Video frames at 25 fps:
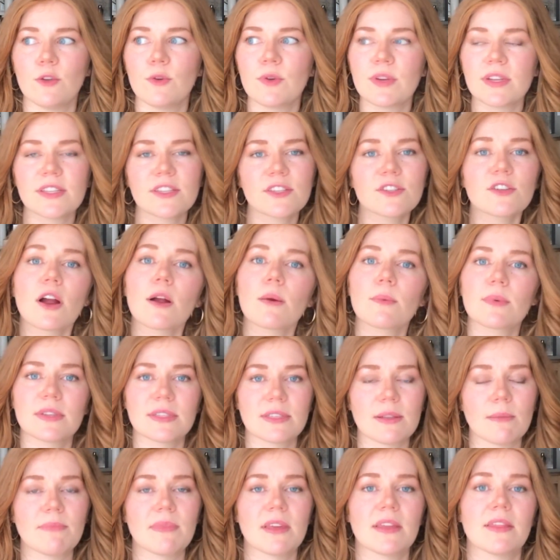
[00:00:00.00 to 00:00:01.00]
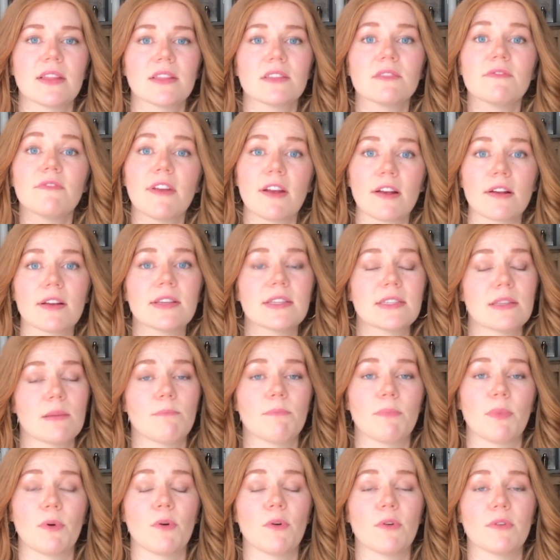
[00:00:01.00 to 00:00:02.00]
you can start with something that's very
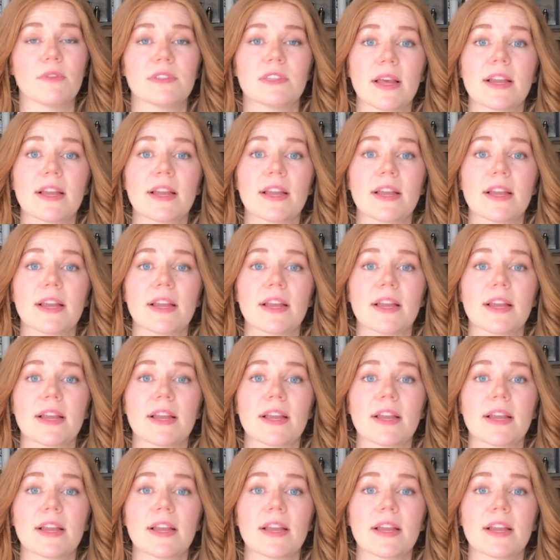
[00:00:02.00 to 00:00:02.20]
simple,